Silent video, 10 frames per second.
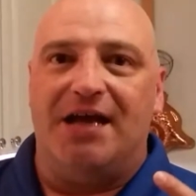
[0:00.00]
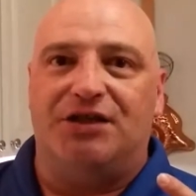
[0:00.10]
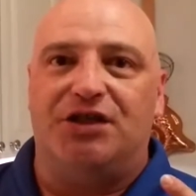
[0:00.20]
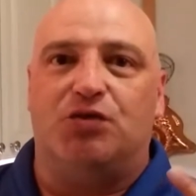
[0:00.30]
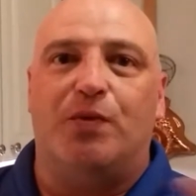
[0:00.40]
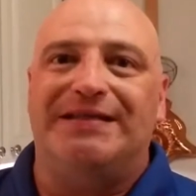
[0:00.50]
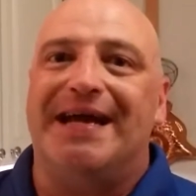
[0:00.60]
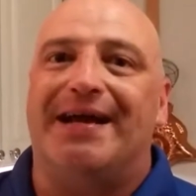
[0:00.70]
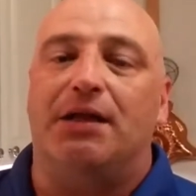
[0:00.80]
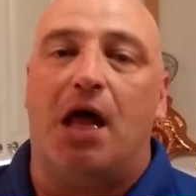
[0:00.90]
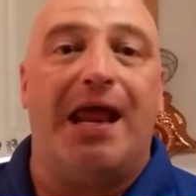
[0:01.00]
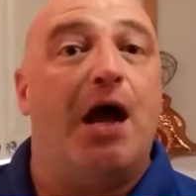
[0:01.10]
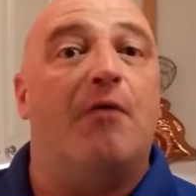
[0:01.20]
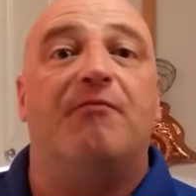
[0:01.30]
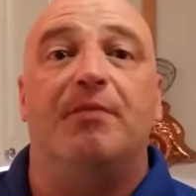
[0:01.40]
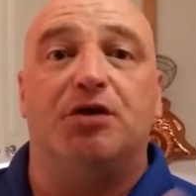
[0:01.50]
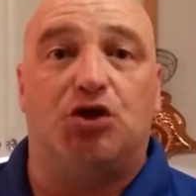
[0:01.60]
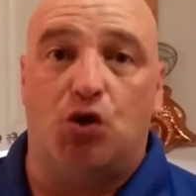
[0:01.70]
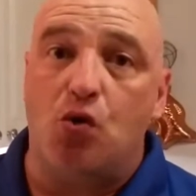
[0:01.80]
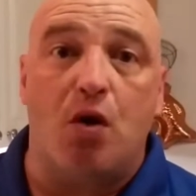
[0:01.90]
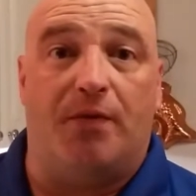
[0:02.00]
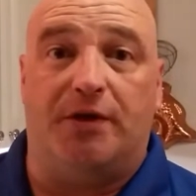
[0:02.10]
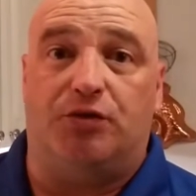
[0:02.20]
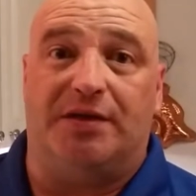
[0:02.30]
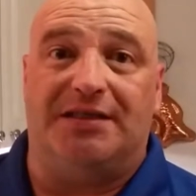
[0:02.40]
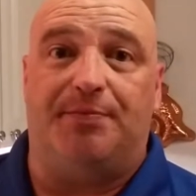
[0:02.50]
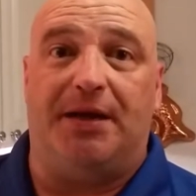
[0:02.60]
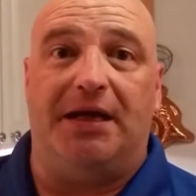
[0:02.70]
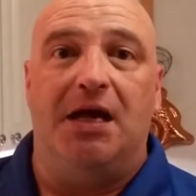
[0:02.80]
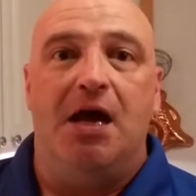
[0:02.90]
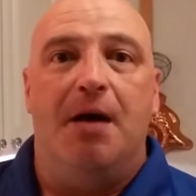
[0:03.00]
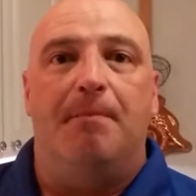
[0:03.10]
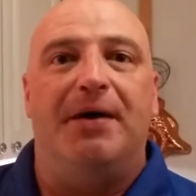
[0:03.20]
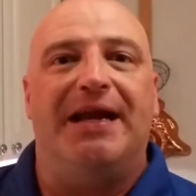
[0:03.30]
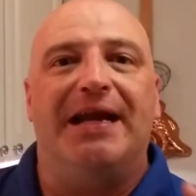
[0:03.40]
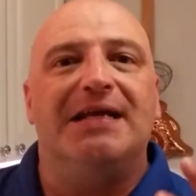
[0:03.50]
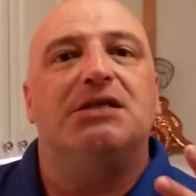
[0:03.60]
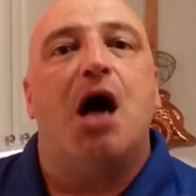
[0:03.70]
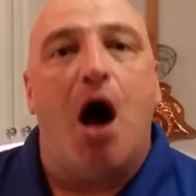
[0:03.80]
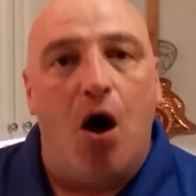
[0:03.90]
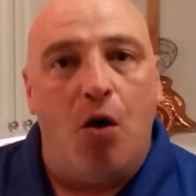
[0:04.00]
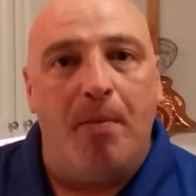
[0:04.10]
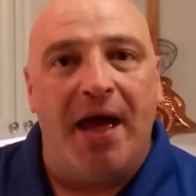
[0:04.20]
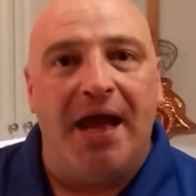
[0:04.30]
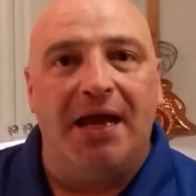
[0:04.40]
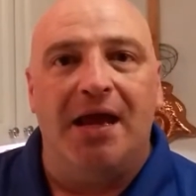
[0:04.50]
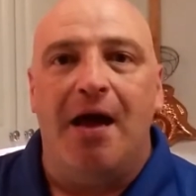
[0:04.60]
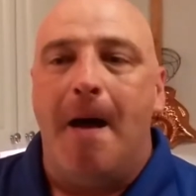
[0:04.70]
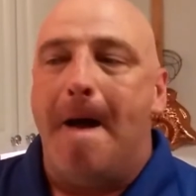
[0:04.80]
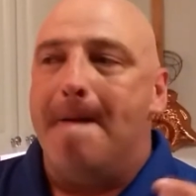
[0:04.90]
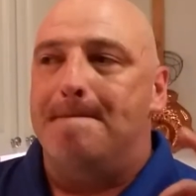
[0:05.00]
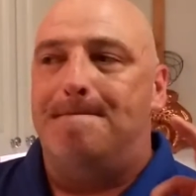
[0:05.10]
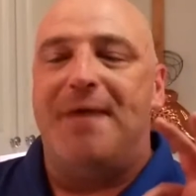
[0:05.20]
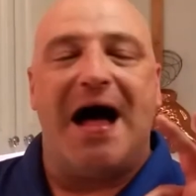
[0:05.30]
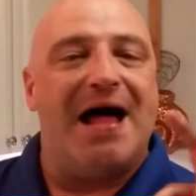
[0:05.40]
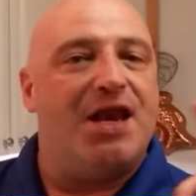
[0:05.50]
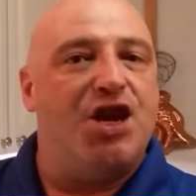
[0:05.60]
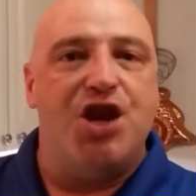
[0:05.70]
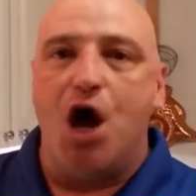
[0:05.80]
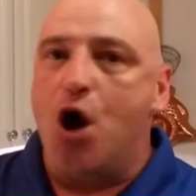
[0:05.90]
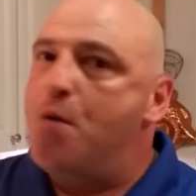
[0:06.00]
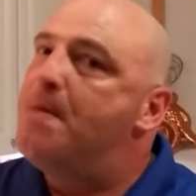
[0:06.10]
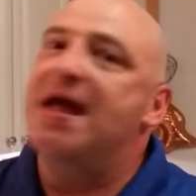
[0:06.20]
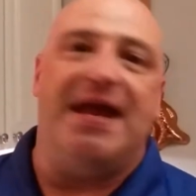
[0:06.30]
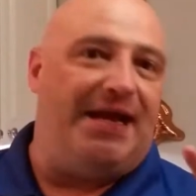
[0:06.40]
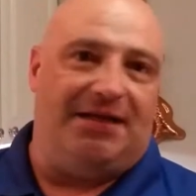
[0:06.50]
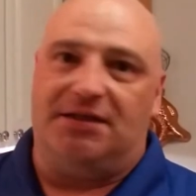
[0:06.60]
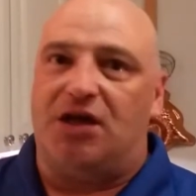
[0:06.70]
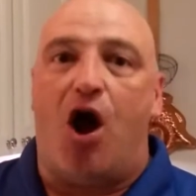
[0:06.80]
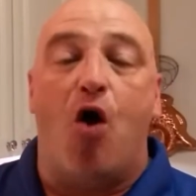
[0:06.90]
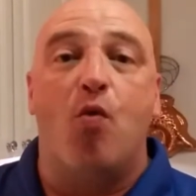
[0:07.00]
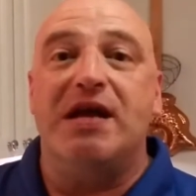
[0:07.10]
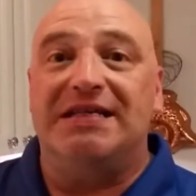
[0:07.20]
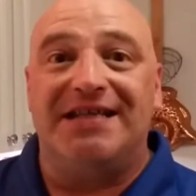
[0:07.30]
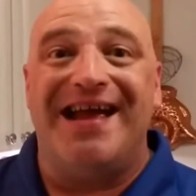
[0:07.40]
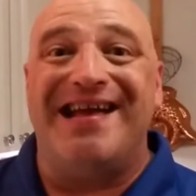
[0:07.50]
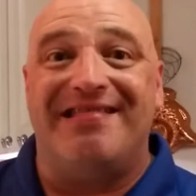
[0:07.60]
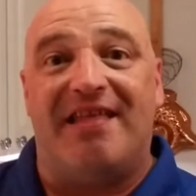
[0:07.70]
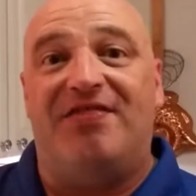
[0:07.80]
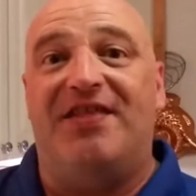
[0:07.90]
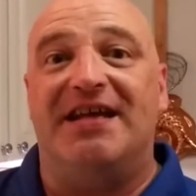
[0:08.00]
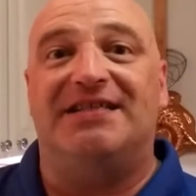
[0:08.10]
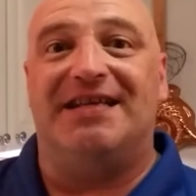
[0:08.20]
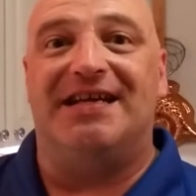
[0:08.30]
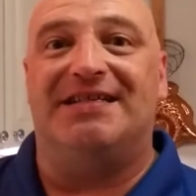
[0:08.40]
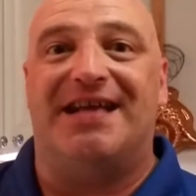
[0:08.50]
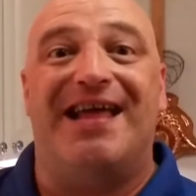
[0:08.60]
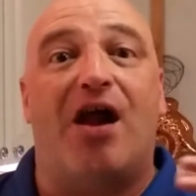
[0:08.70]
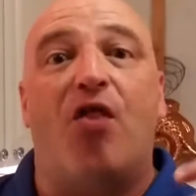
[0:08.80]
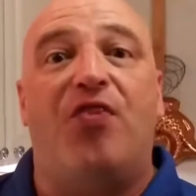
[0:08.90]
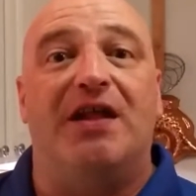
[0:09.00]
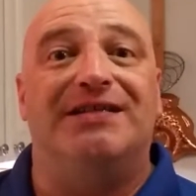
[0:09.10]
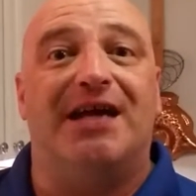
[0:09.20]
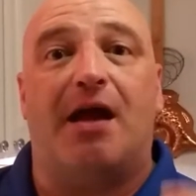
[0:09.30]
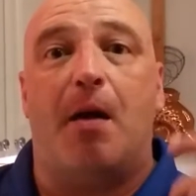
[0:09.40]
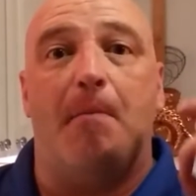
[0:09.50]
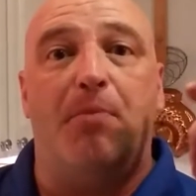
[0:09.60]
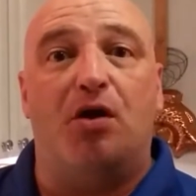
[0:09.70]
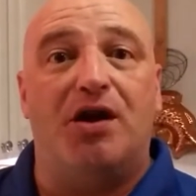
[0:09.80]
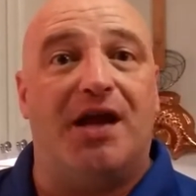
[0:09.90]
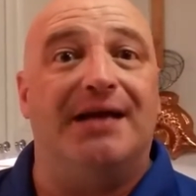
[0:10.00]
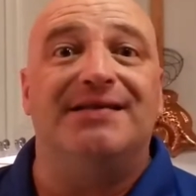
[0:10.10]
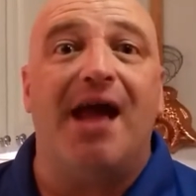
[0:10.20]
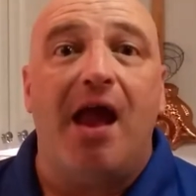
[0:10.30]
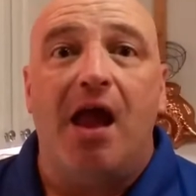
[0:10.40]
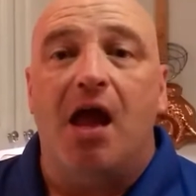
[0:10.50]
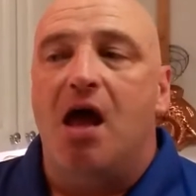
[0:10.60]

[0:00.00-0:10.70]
It's just we take a lot of help from the store on this recipe, but it is homemade. By no means are we saying that this is an authentic bolognese.